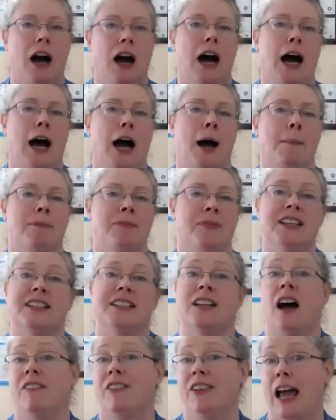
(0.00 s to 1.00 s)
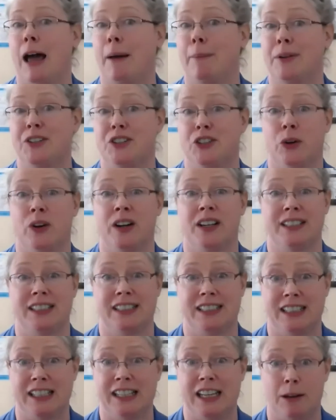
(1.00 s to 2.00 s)
Um, this often happens during
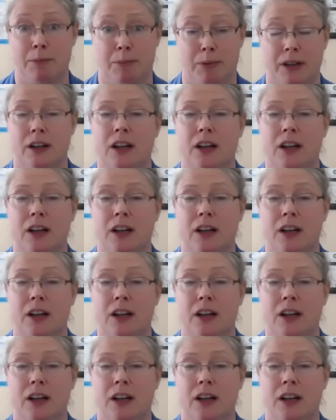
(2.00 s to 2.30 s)
sleep.